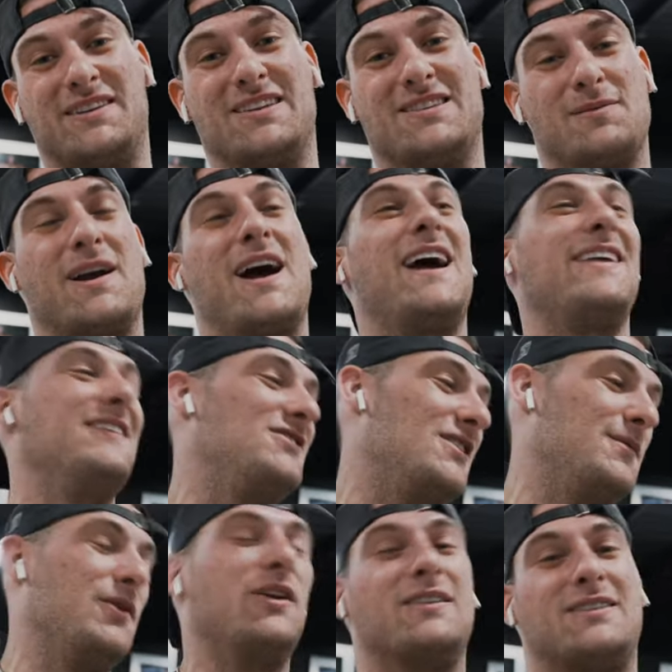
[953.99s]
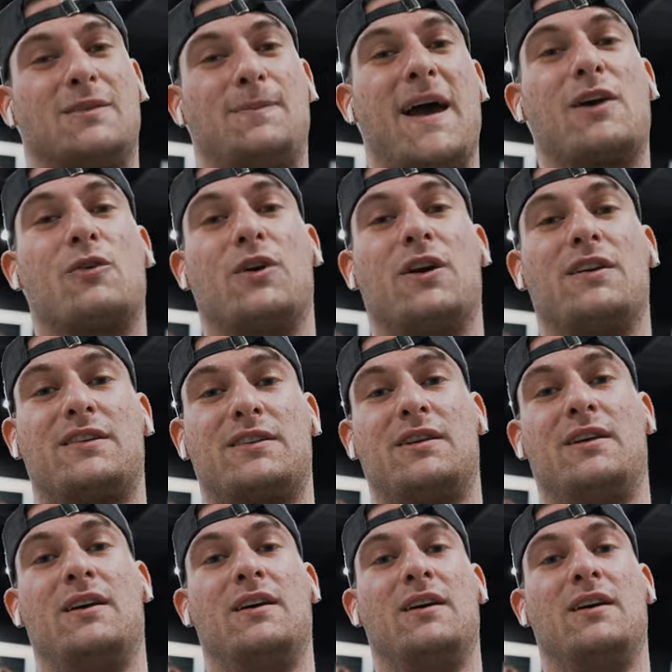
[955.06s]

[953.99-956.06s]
see some guy at the gym who does this backwards.